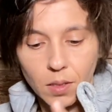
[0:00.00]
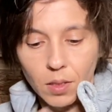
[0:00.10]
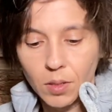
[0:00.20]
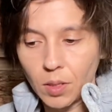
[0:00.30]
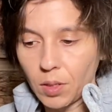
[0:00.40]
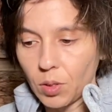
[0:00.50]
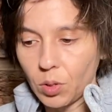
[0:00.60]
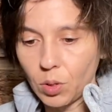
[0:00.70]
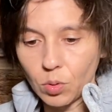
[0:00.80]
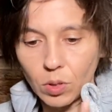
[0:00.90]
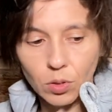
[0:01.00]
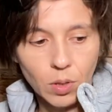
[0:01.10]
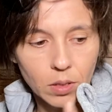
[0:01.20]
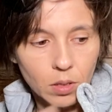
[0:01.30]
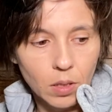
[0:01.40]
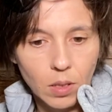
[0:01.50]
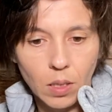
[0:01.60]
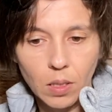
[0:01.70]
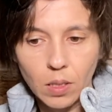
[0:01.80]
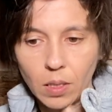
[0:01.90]
until you do address it.
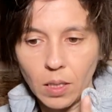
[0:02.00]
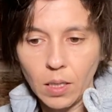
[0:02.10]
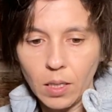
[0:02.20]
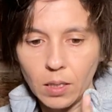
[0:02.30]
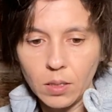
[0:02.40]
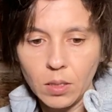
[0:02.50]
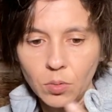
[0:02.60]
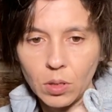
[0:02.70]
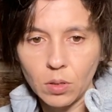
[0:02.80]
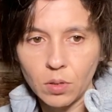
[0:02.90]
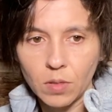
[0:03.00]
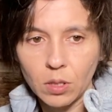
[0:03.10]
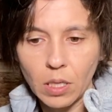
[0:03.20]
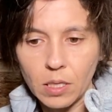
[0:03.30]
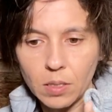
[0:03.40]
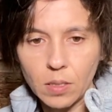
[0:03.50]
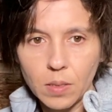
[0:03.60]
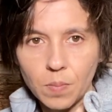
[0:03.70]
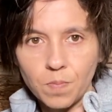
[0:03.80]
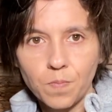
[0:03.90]
Let's see what the universe has.